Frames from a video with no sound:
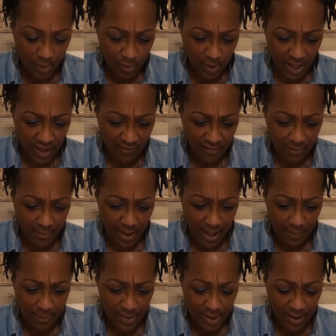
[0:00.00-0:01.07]
would have a
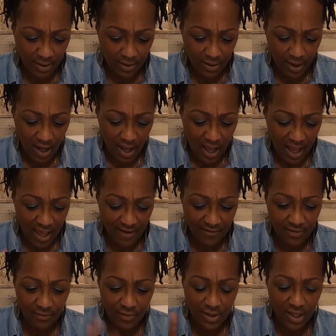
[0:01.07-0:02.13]
map in here. I
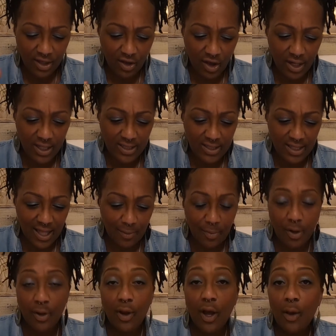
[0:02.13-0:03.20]
haven't really gone into that
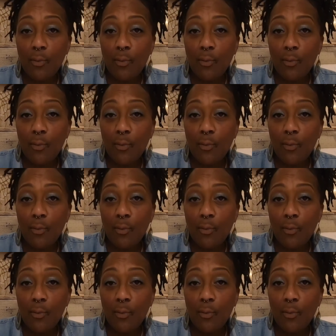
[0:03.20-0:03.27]
part.